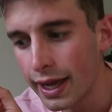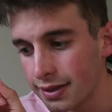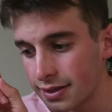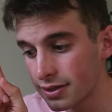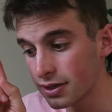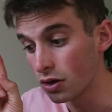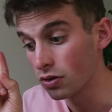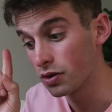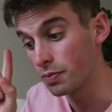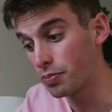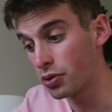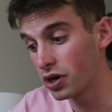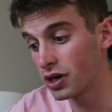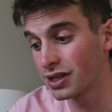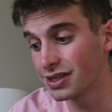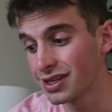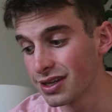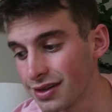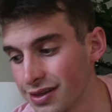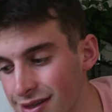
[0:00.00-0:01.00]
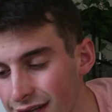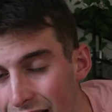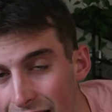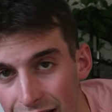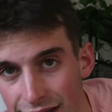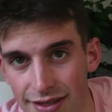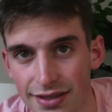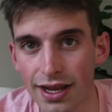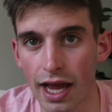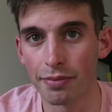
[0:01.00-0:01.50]
And so to put it to the
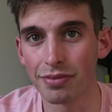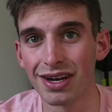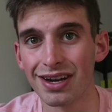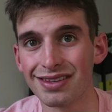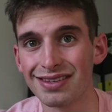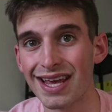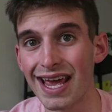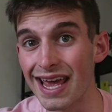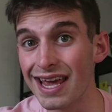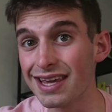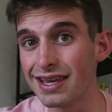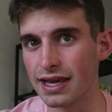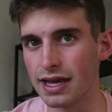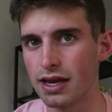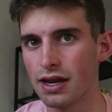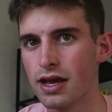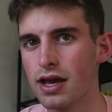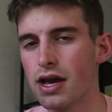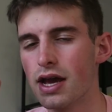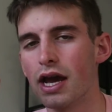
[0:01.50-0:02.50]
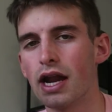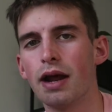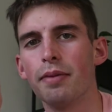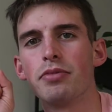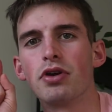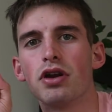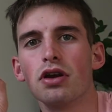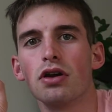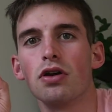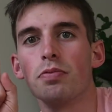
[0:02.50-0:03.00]
test, I'm gonna take it and I'm
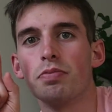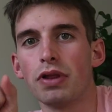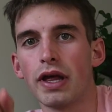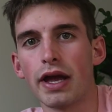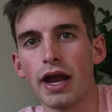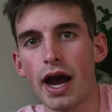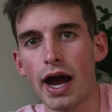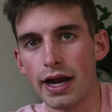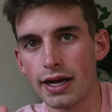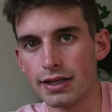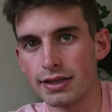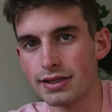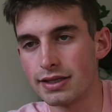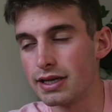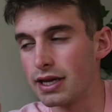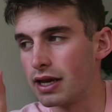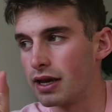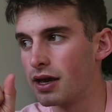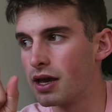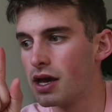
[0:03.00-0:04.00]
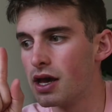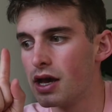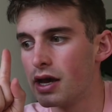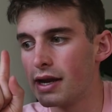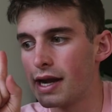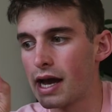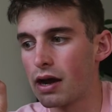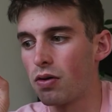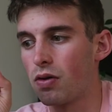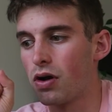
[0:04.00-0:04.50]
gonna go play hide and seek.
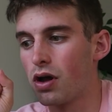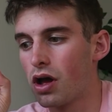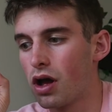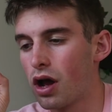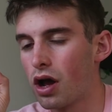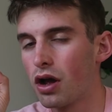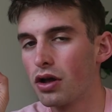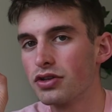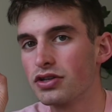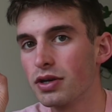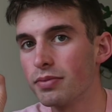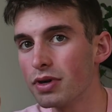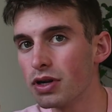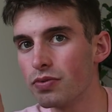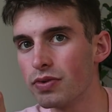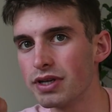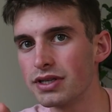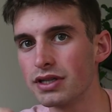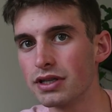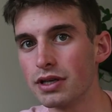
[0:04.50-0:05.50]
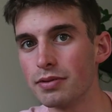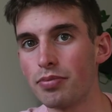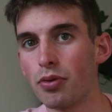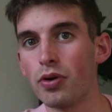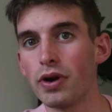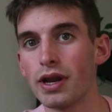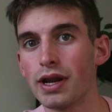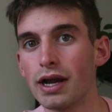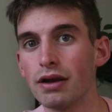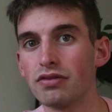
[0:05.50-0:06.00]
Now, somebody recently
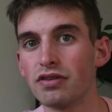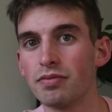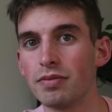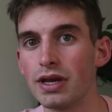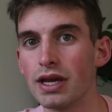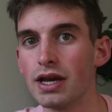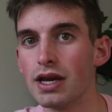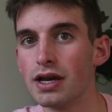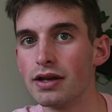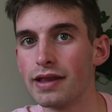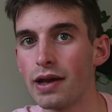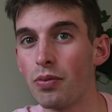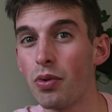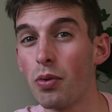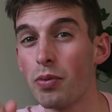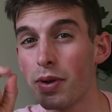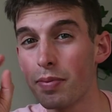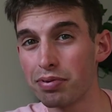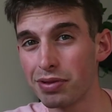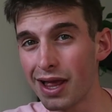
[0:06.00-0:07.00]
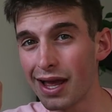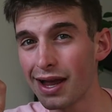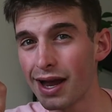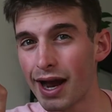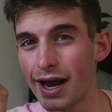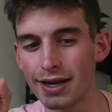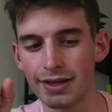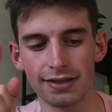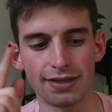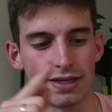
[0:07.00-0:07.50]
pointed out to me that when we play
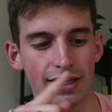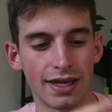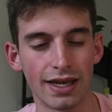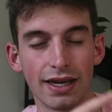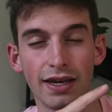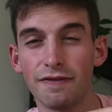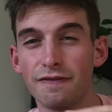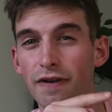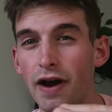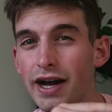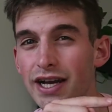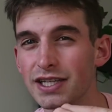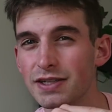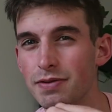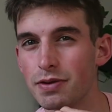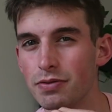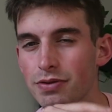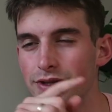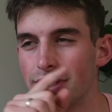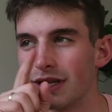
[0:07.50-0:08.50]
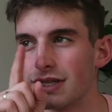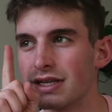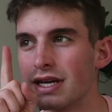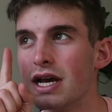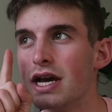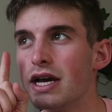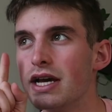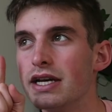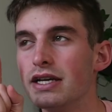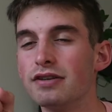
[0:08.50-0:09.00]
hide and seek and he finds me with this,
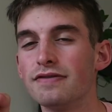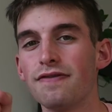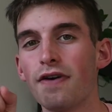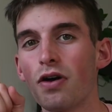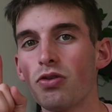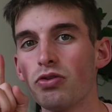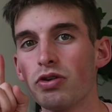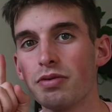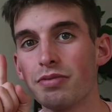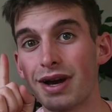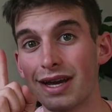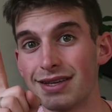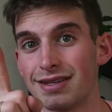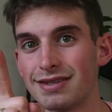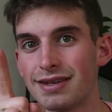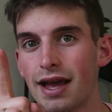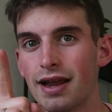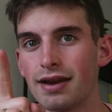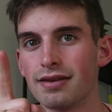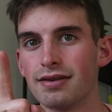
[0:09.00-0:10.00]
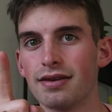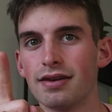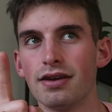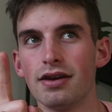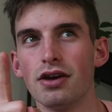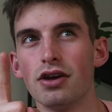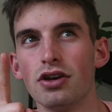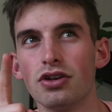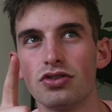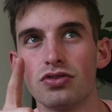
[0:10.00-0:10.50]
he's following my scent.
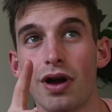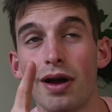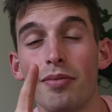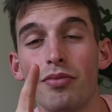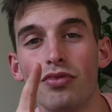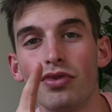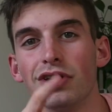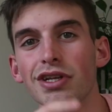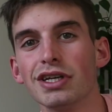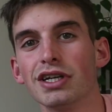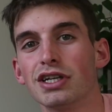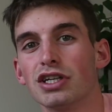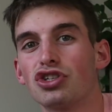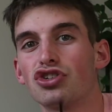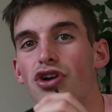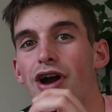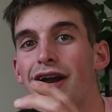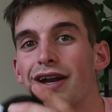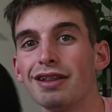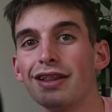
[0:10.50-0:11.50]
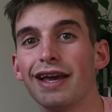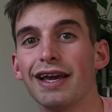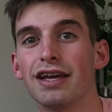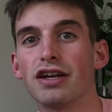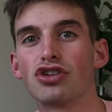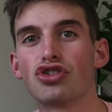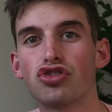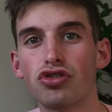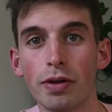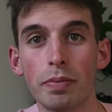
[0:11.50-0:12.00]
So I'm really gonna try to
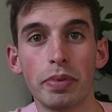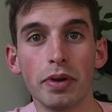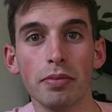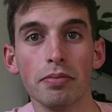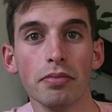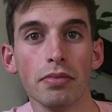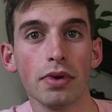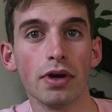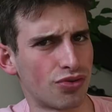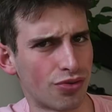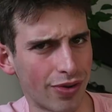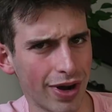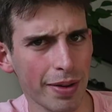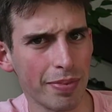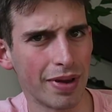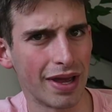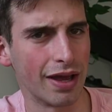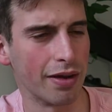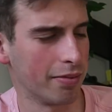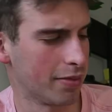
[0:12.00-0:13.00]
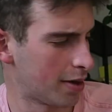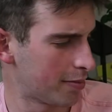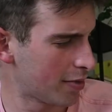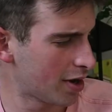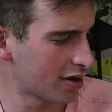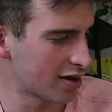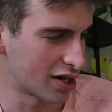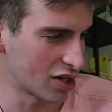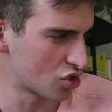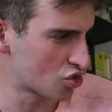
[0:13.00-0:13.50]
like trip him, trip him. I'm
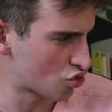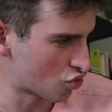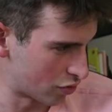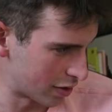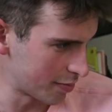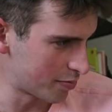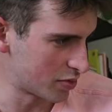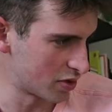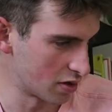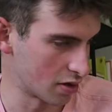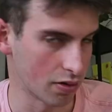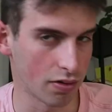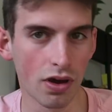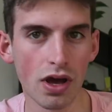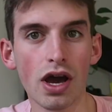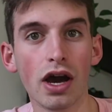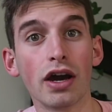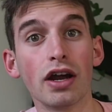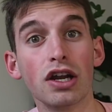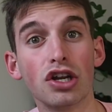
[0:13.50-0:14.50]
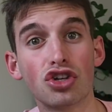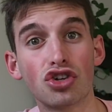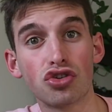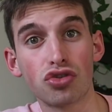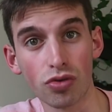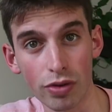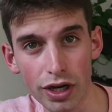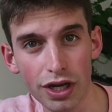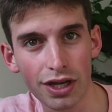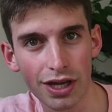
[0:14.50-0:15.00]
not gonna trip you. I'm gonna
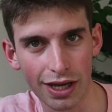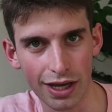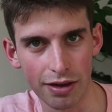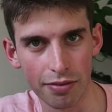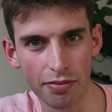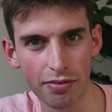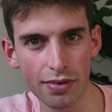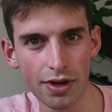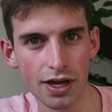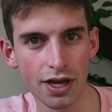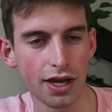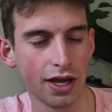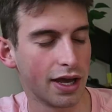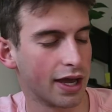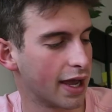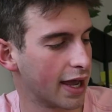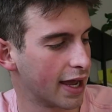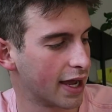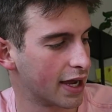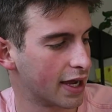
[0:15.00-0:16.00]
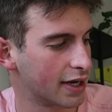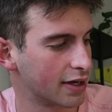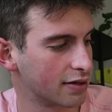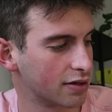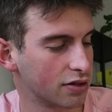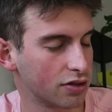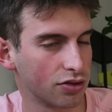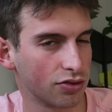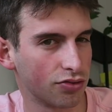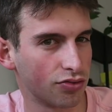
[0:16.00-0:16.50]
trick him
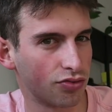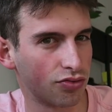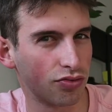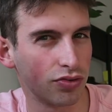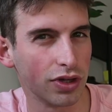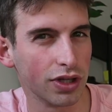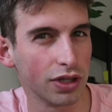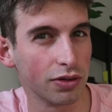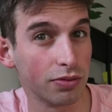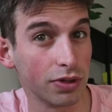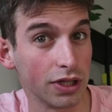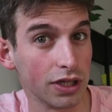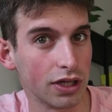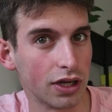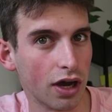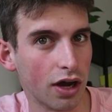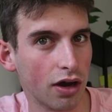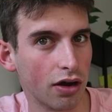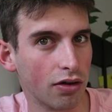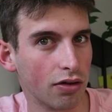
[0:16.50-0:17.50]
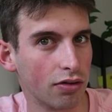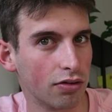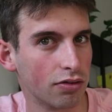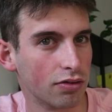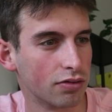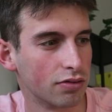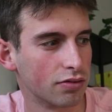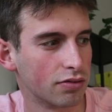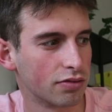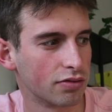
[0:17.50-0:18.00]
and really, really go
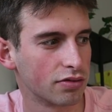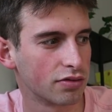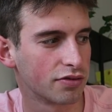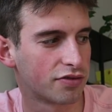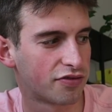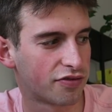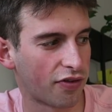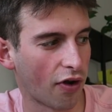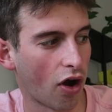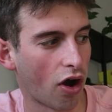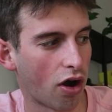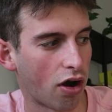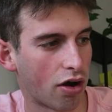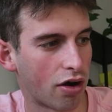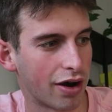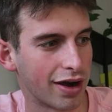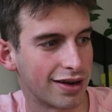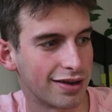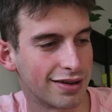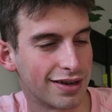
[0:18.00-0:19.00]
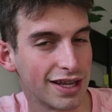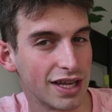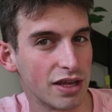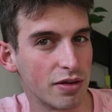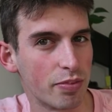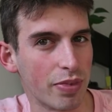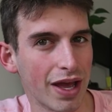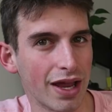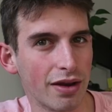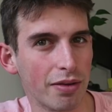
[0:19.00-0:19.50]
far and
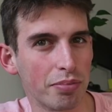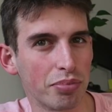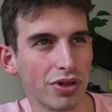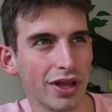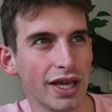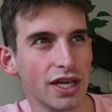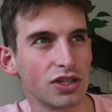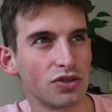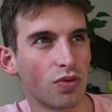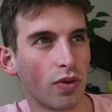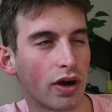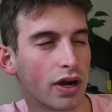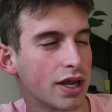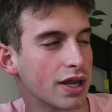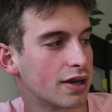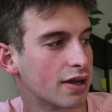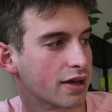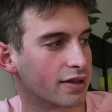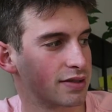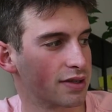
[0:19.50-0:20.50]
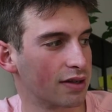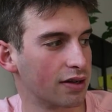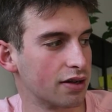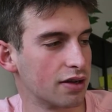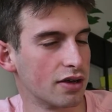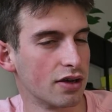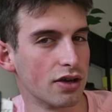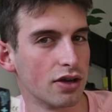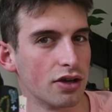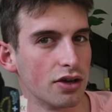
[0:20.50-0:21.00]
deep and a place where he doesn't
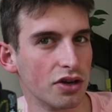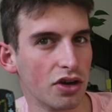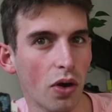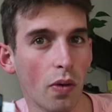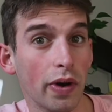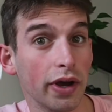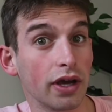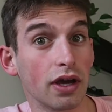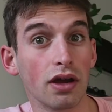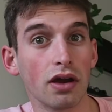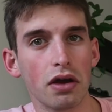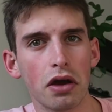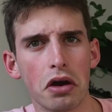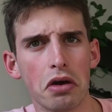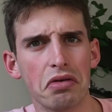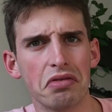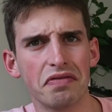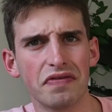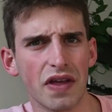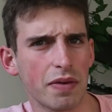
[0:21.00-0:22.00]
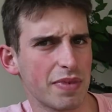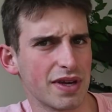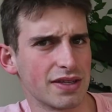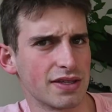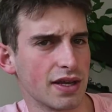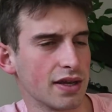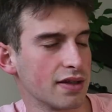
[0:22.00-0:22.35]
know I can go. That makes